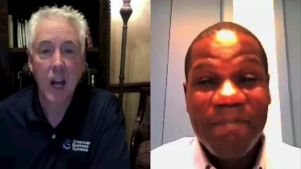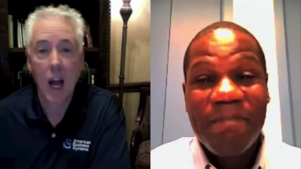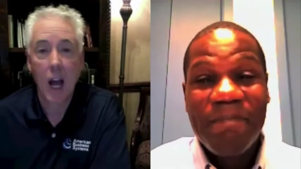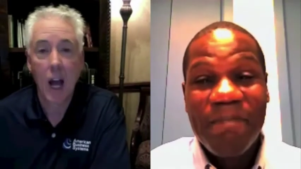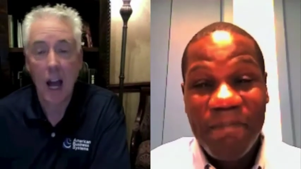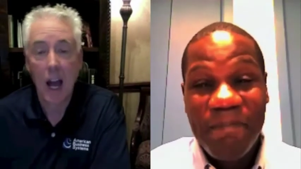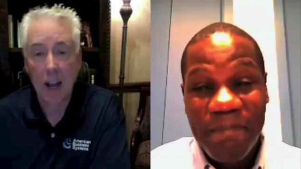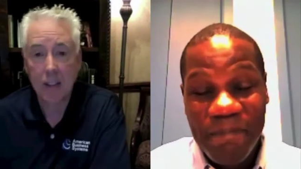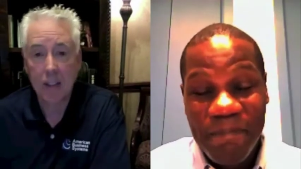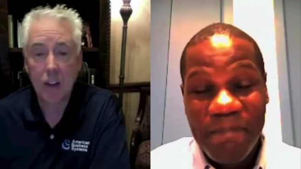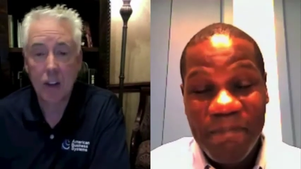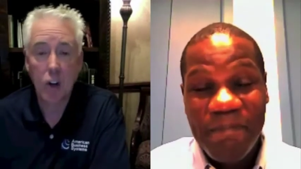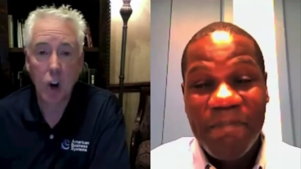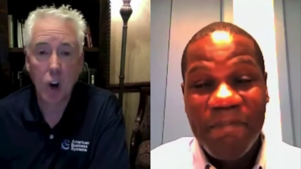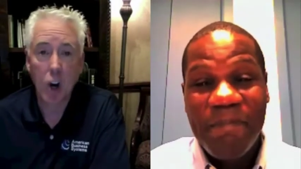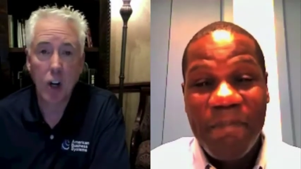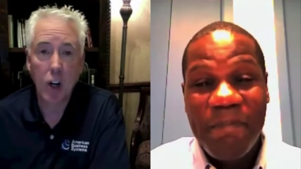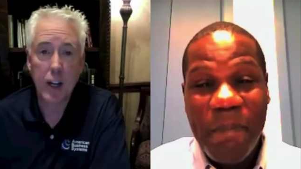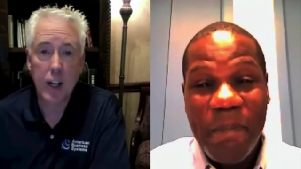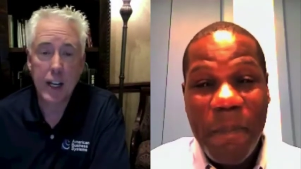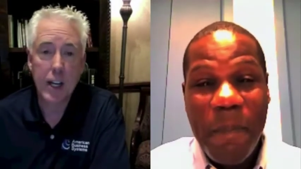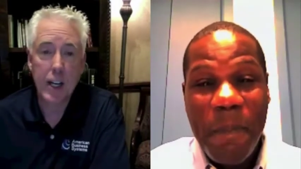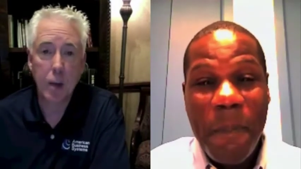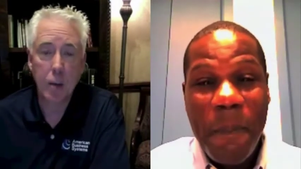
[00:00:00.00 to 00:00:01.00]
Speaker 1: And there
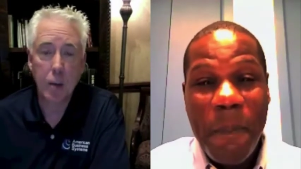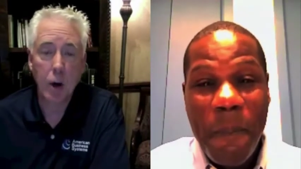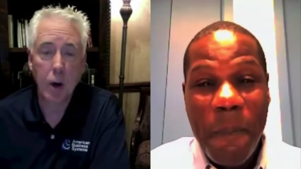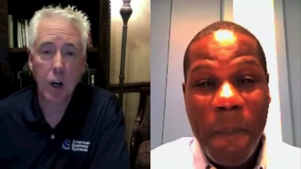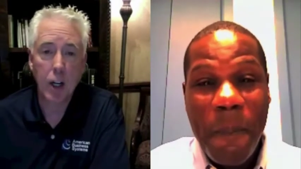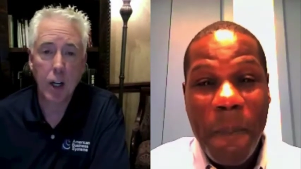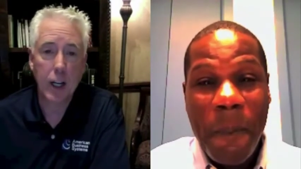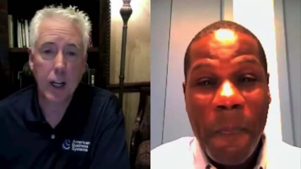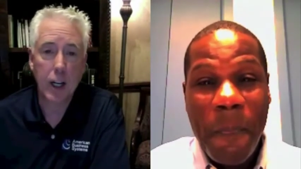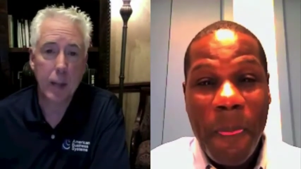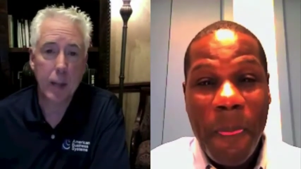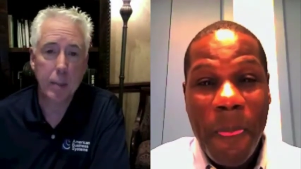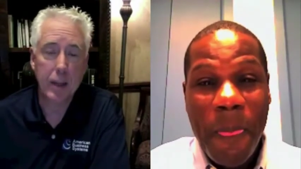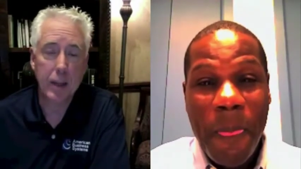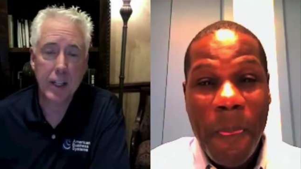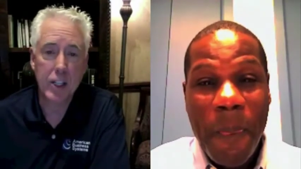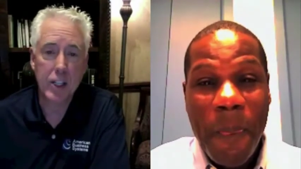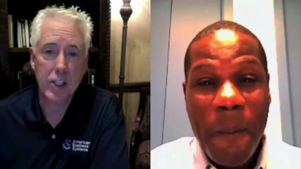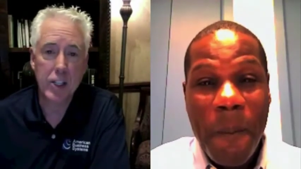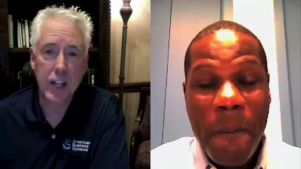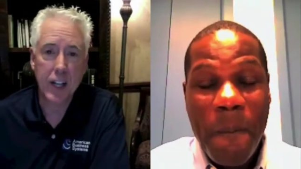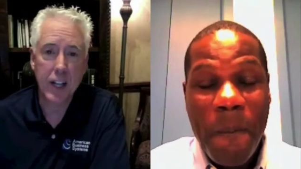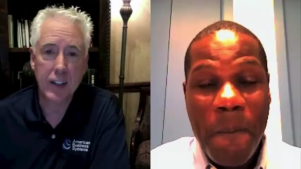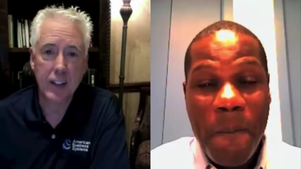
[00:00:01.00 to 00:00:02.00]
are EMR
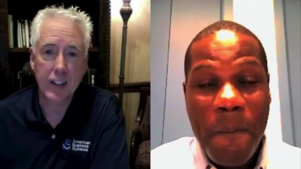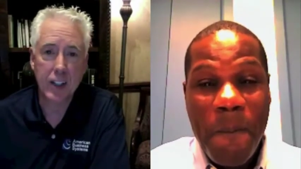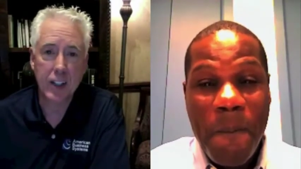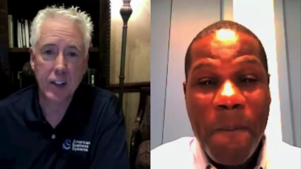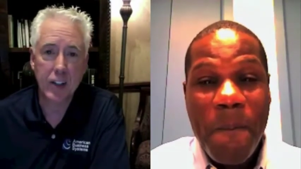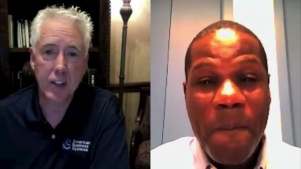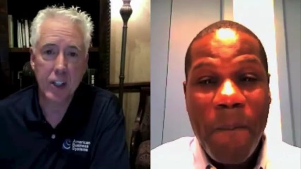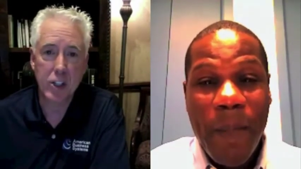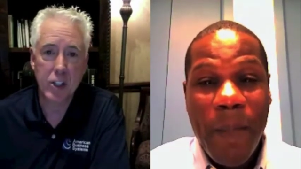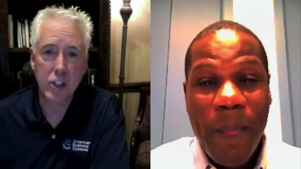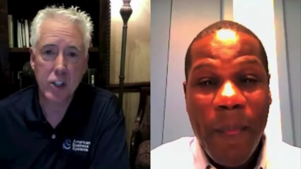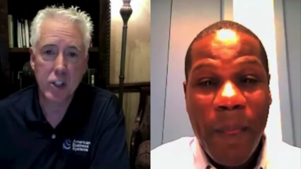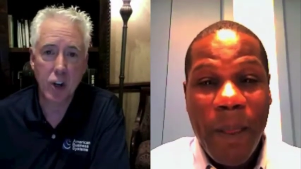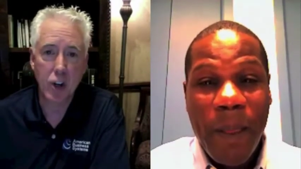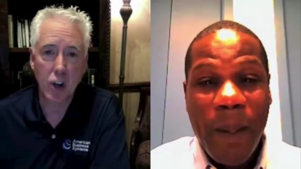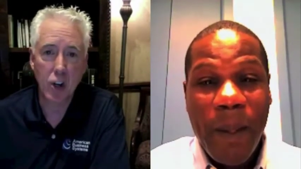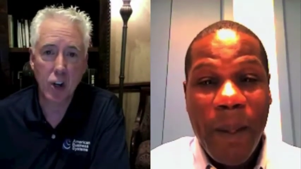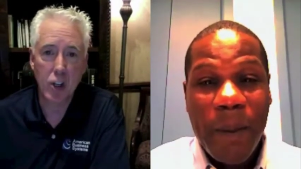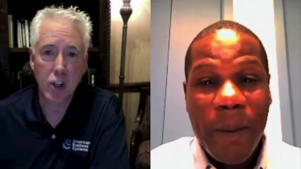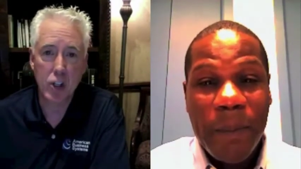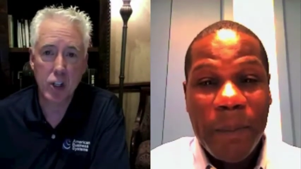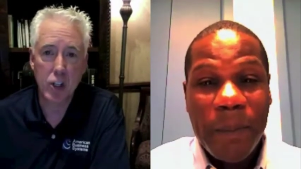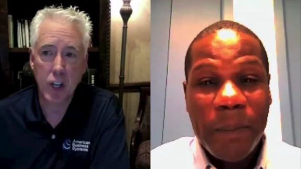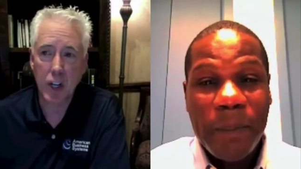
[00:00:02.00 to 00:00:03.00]
companies out there that
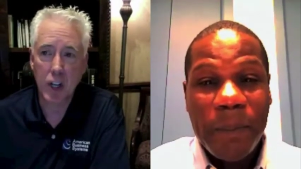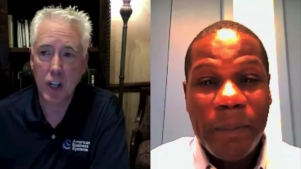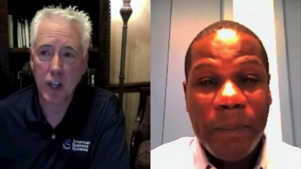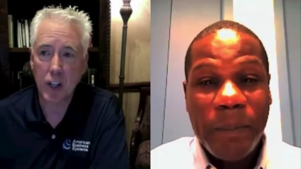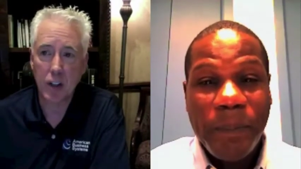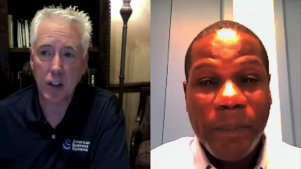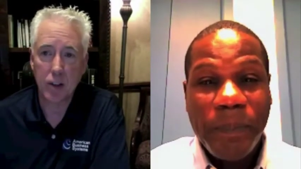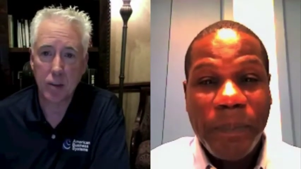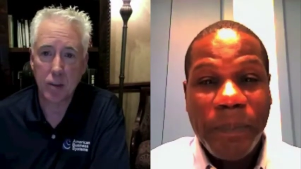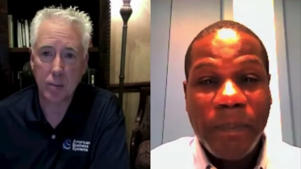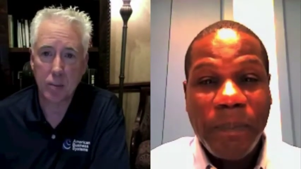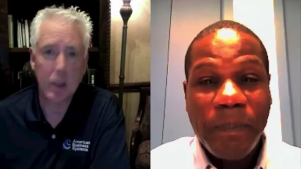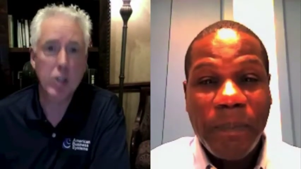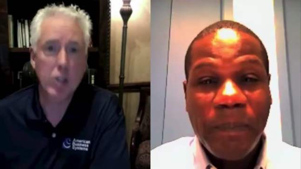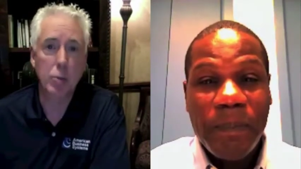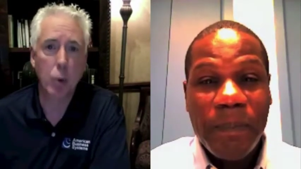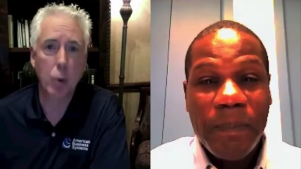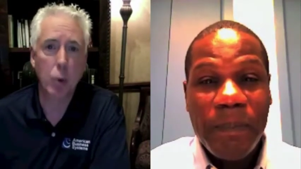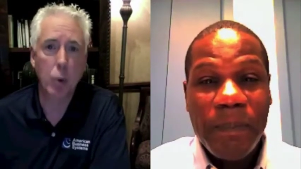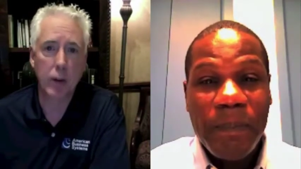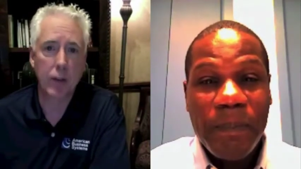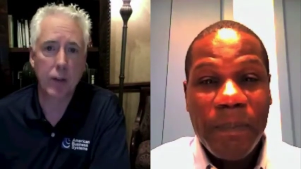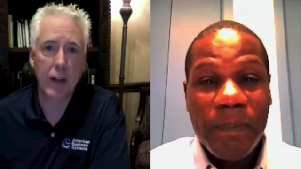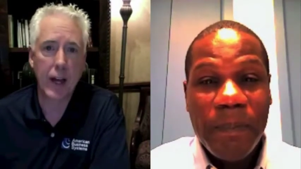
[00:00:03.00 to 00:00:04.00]
charge much
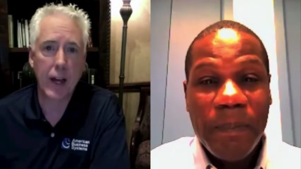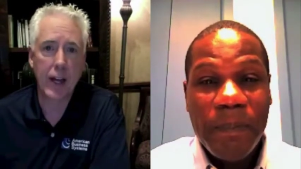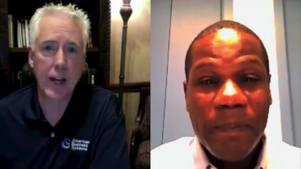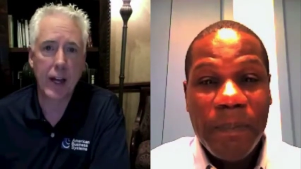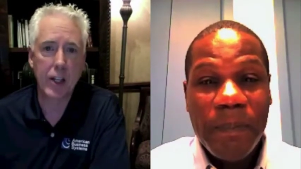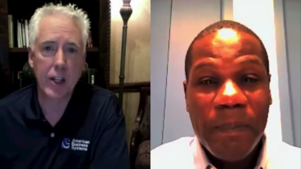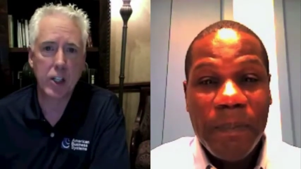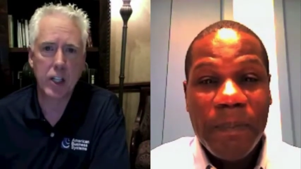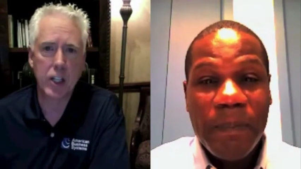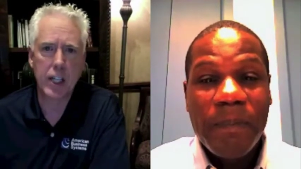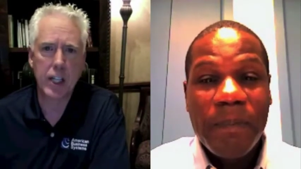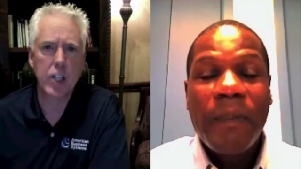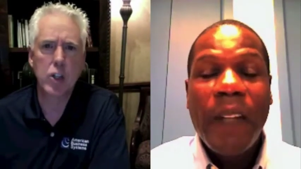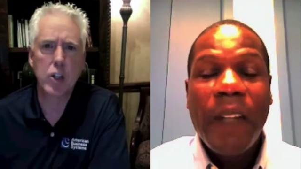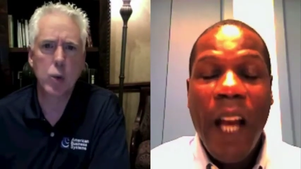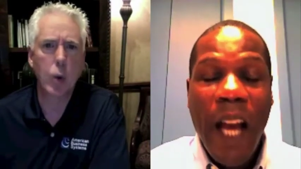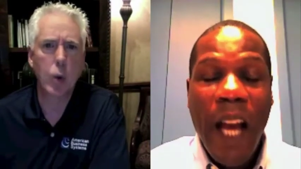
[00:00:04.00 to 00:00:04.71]
more than that, $10,000,